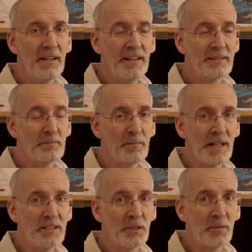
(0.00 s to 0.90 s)
as
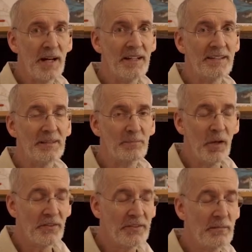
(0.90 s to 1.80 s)
much quiet as
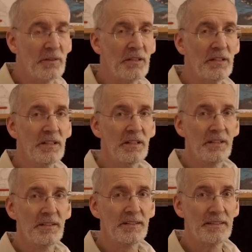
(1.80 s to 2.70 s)
possible,
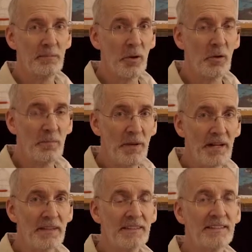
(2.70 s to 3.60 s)
the ball
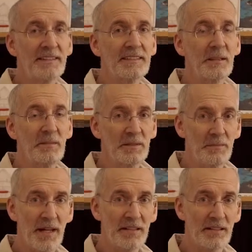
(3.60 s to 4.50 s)
bearing system is
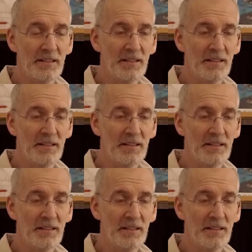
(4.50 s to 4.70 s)
better.